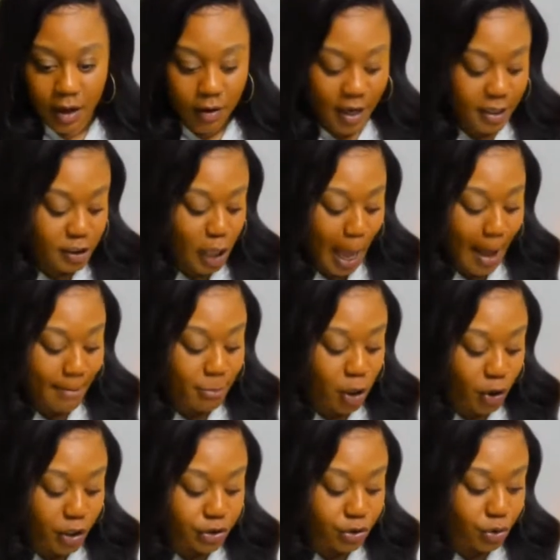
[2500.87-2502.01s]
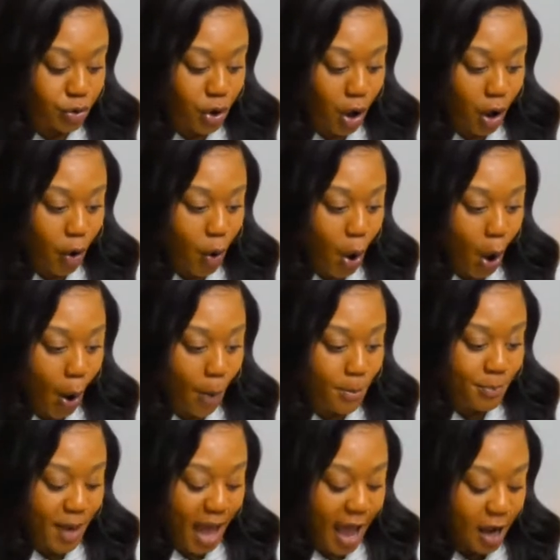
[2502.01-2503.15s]
Okay, so I'm going to go
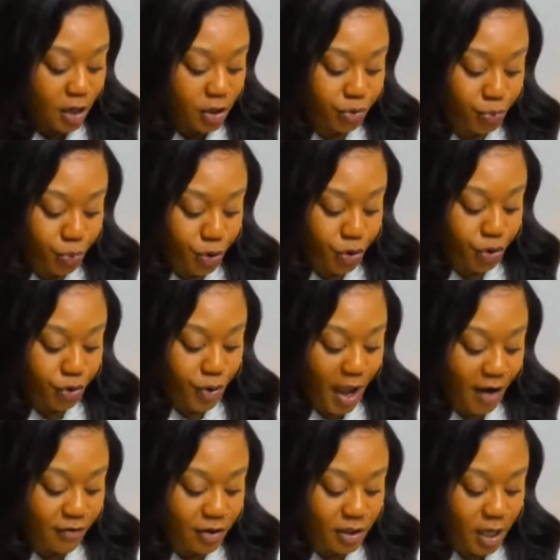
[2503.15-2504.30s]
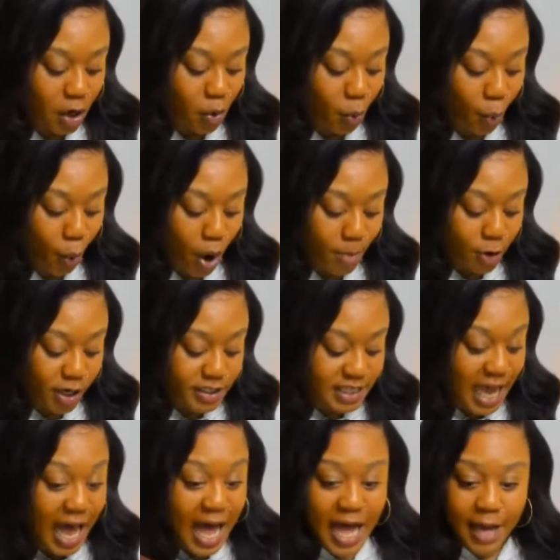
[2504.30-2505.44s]
back through everything one more
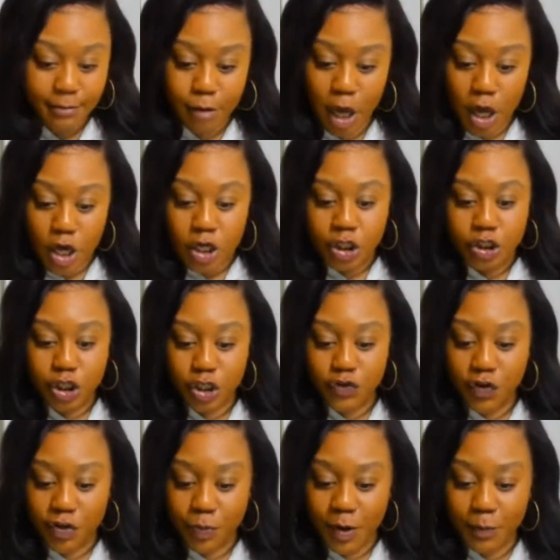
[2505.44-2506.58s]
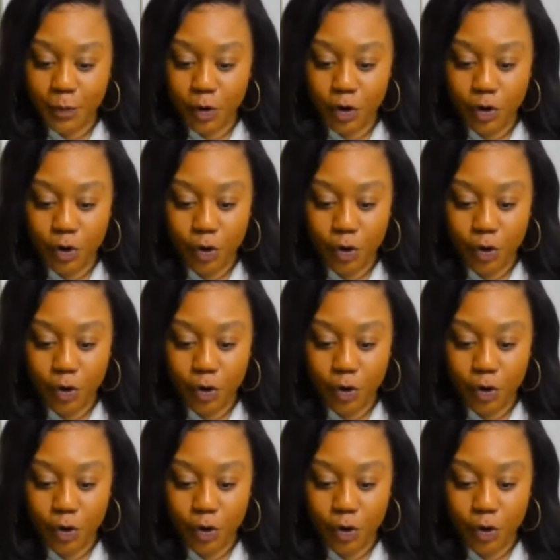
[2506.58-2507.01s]
time, just for the people